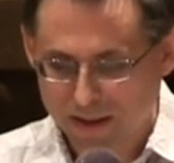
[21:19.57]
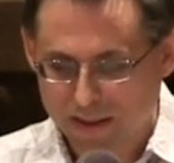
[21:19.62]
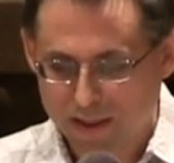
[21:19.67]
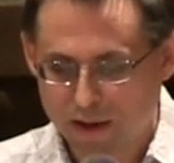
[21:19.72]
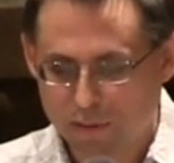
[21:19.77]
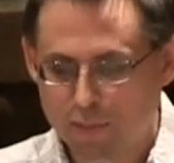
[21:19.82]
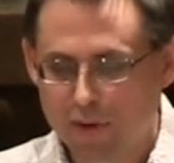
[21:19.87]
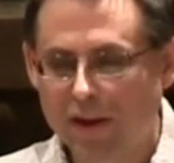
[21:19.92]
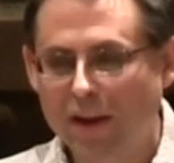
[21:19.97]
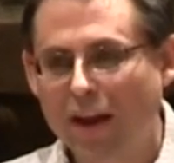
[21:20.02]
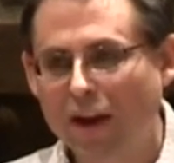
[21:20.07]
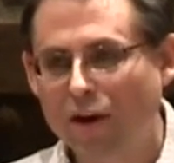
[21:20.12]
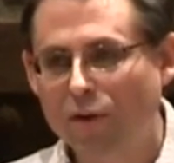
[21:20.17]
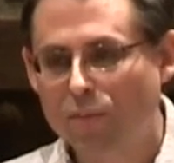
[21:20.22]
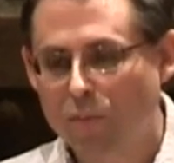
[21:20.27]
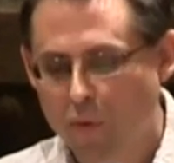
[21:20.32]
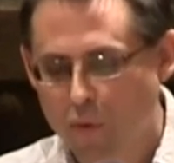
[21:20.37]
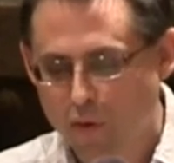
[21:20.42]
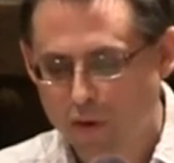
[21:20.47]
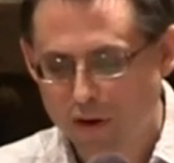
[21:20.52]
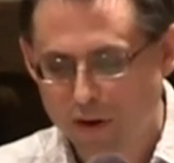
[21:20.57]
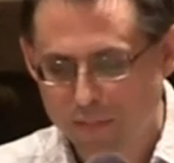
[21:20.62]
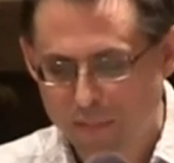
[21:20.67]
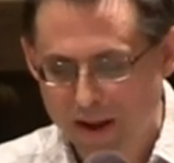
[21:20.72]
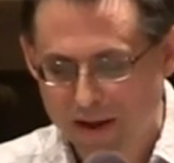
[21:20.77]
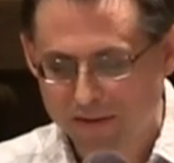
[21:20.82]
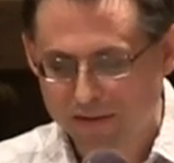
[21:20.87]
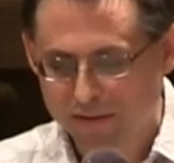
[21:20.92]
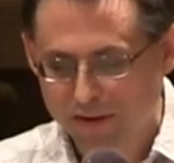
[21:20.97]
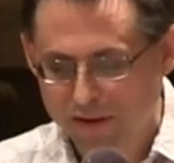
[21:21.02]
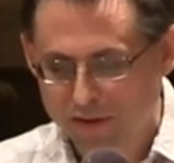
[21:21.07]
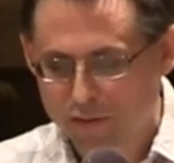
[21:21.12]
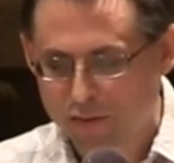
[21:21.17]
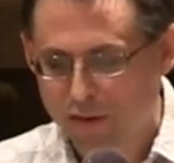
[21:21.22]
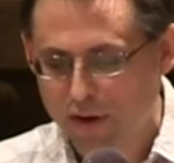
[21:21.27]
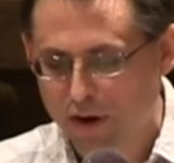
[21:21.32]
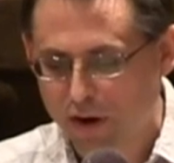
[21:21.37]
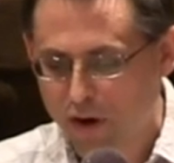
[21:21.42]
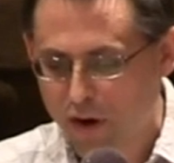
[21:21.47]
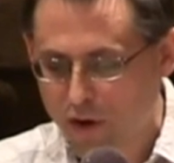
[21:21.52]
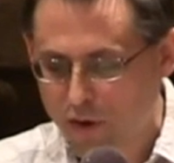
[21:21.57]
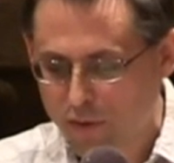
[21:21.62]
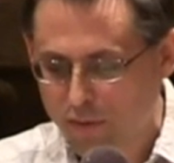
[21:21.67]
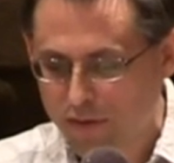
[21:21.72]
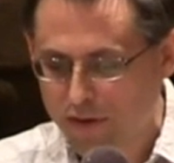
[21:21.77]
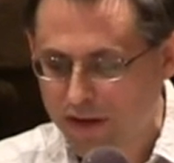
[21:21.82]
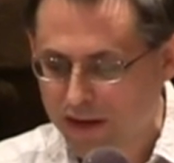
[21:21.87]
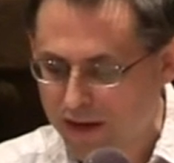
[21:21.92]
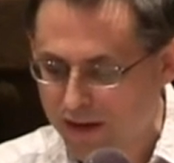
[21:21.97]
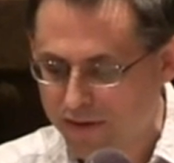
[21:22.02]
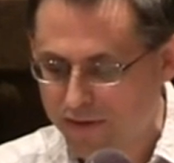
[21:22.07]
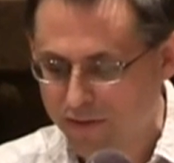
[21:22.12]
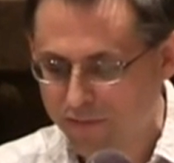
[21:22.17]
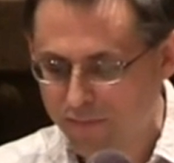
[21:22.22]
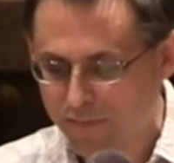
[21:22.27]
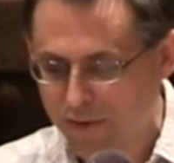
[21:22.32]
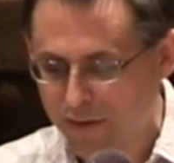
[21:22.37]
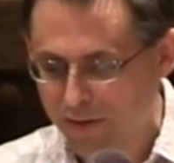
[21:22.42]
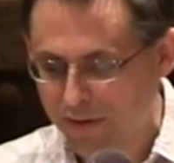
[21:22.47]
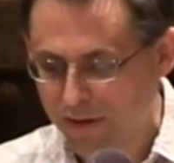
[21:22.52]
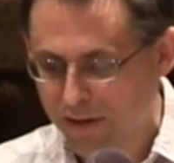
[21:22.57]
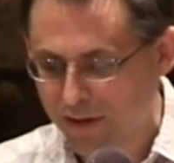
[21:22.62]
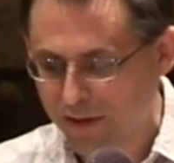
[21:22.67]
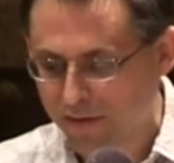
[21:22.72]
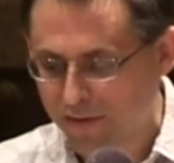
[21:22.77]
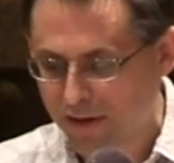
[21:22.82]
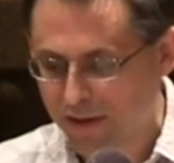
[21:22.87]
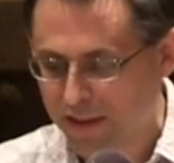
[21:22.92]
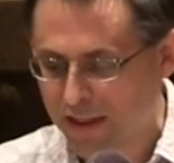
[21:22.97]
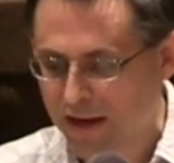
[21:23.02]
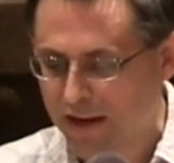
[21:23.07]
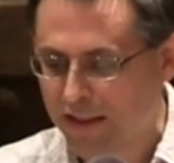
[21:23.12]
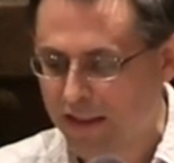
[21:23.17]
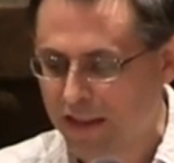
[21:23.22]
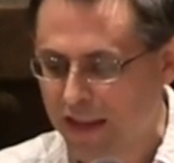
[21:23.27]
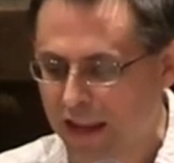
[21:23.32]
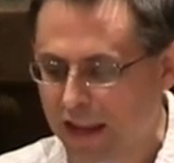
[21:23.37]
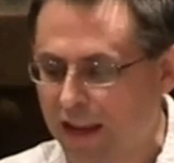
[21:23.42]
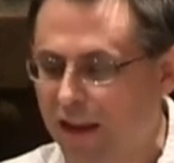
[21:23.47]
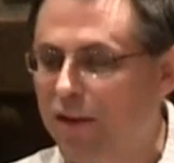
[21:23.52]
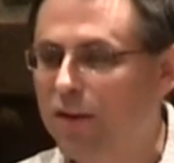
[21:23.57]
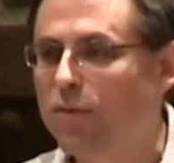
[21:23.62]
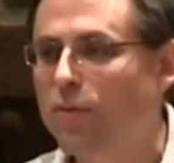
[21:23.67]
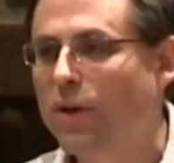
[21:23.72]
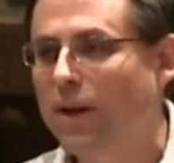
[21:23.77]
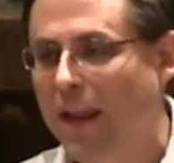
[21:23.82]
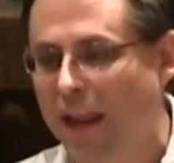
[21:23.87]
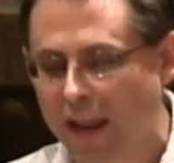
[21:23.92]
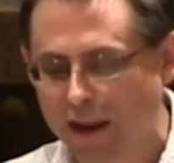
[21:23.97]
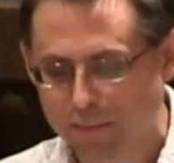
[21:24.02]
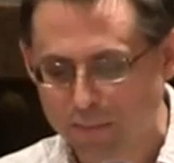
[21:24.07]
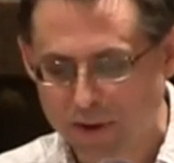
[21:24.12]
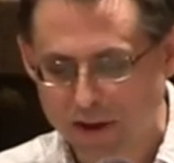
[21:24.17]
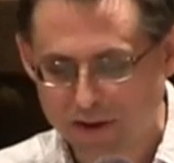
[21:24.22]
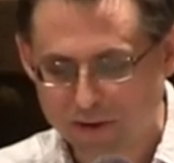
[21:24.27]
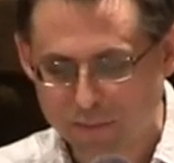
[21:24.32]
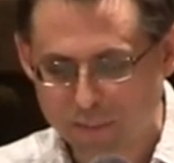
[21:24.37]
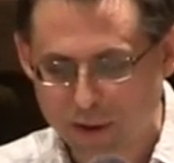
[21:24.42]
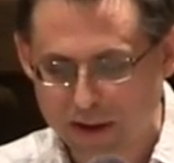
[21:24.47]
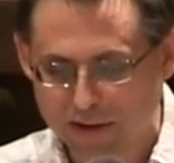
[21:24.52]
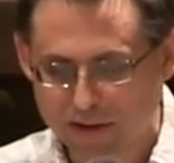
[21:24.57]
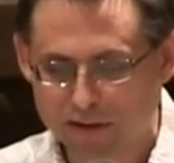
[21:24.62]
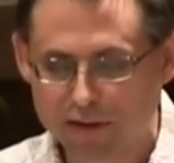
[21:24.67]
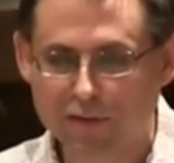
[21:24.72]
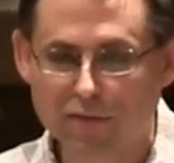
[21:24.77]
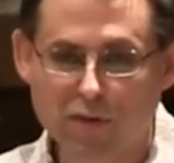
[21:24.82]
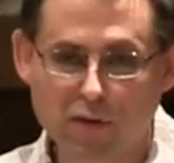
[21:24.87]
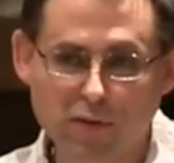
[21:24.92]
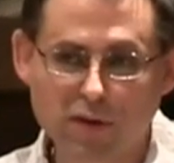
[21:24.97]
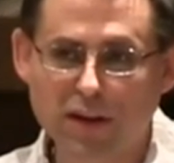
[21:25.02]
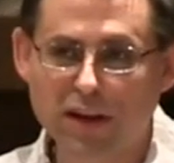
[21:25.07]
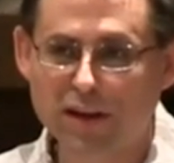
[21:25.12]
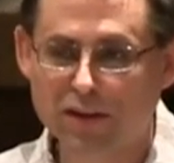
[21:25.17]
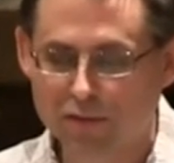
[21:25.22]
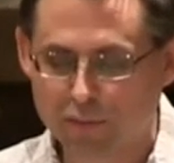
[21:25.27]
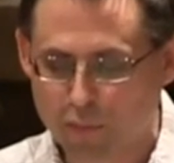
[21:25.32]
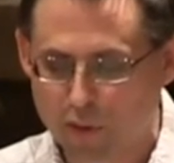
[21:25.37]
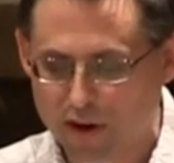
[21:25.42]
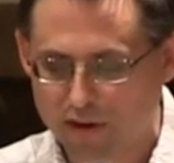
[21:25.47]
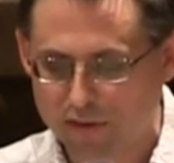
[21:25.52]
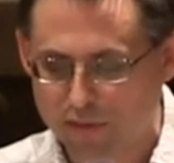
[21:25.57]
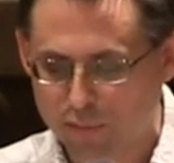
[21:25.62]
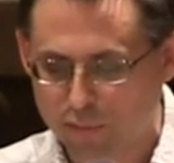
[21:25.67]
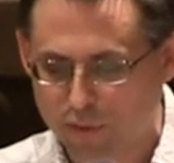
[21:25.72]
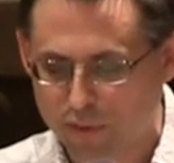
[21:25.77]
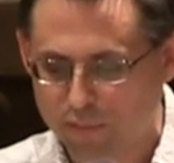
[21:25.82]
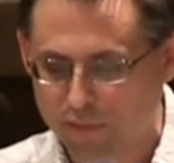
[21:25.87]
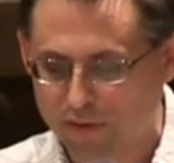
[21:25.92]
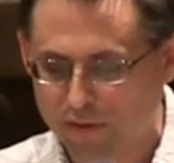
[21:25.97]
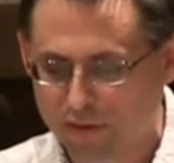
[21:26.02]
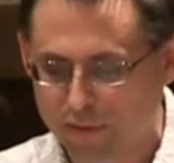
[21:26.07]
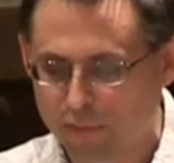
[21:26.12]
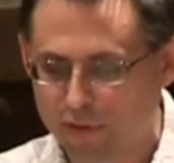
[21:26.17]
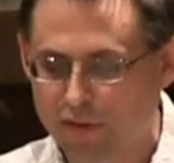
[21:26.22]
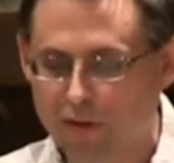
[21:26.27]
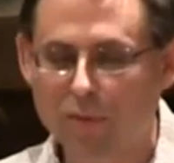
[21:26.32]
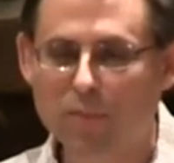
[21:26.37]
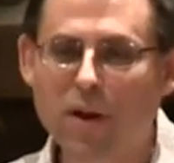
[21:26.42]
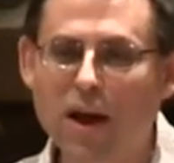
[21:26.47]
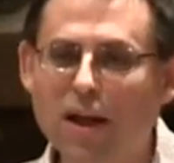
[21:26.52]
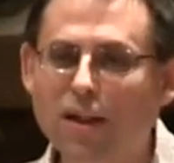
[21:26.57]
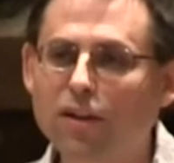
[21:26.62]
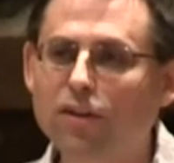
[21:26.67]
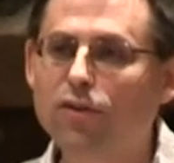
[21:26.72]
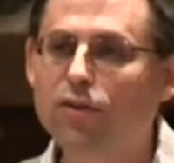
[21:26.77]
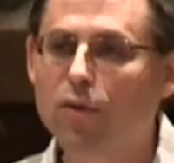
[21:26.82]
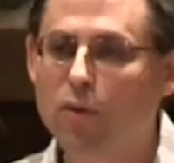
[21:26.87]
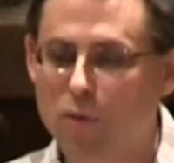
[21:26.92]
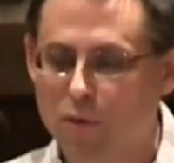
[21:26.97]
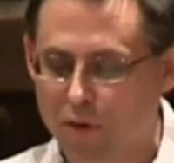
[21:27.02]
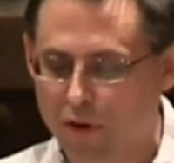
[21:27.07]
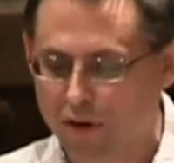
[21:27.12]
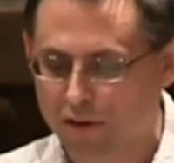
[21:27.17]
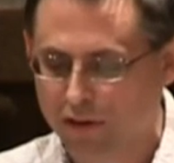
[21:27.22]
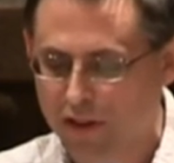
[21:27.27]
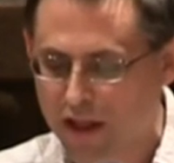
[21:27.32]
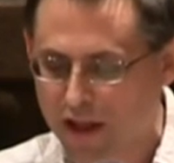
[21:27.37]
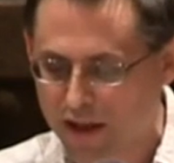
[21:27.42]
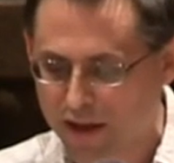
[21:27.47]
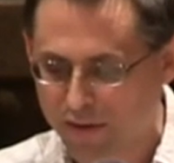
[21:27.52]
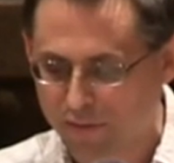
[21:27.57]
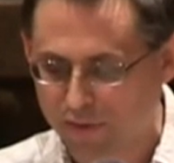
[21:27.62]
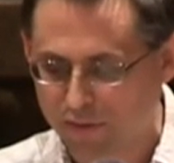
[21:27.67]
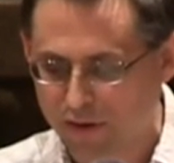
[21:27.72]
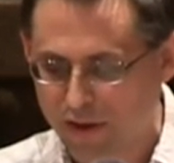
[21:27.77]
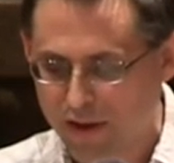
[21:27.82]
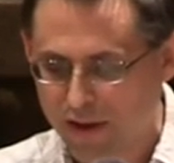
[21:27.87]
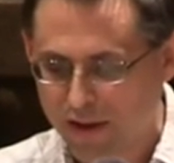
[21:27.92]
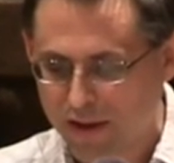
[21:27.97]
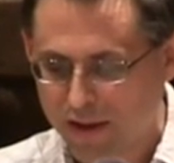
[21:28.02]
that we care more about centering our own needs and feelings, and that in the end, we can't be expected to vote against white supremacy with our ballots or our lives.